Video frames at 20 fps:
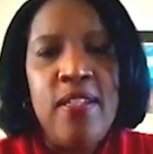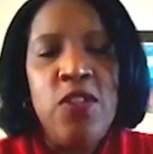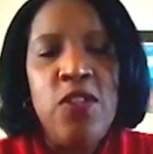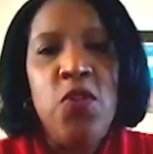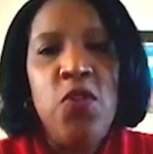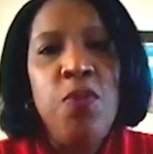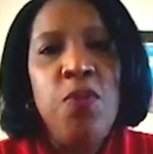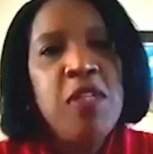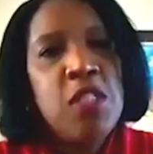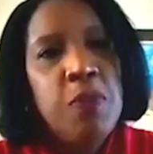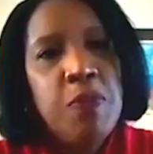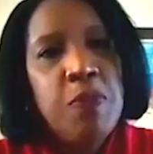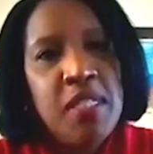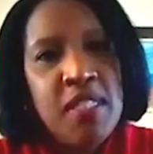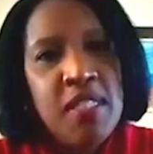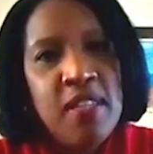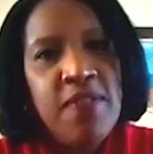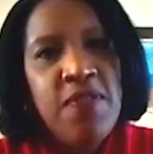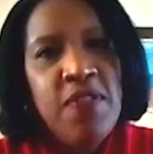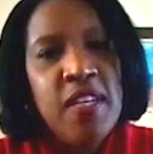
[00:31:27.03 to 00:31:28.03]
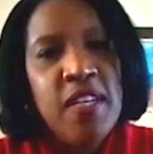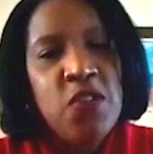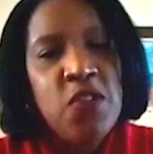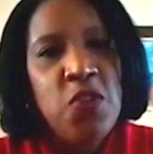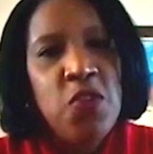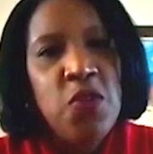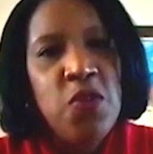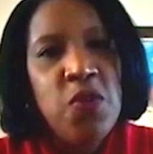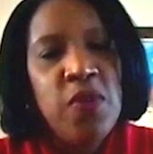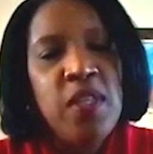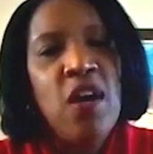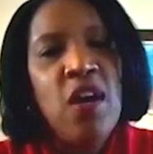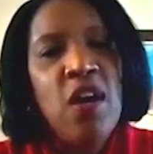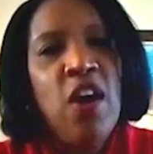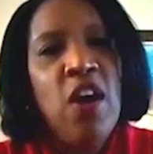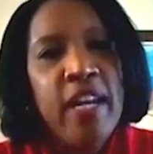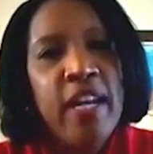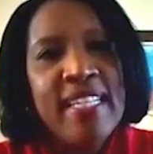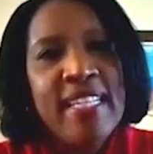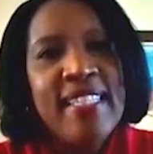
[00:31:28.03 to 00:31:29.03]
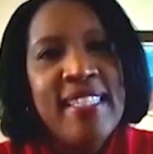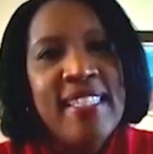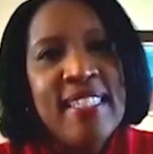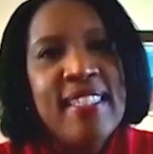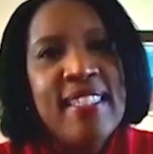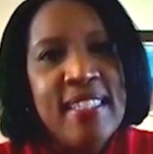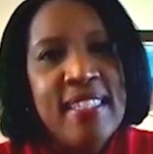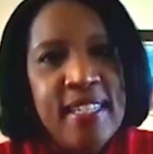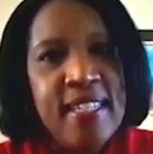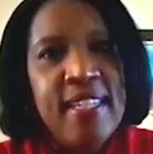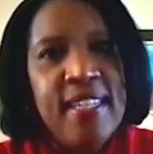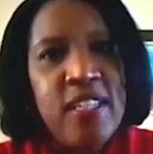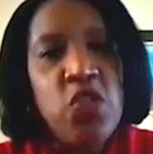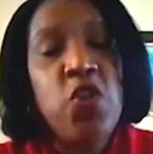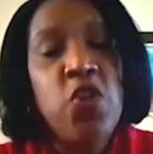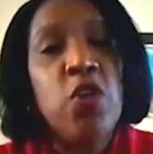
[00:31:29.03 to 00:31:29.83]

to be specific to the audience's needs,